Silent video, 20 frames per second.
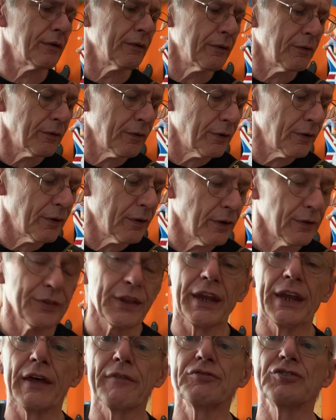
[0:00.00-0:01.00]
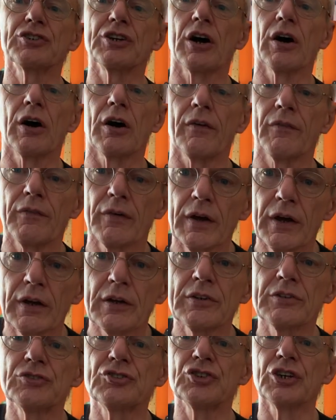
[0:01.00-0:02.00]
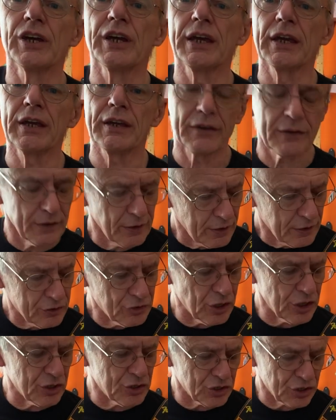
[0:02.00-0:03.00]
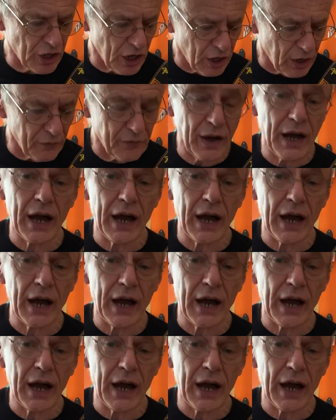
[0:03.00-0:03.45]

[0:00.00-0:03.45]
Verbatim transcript: then F sharp, G, G sharp,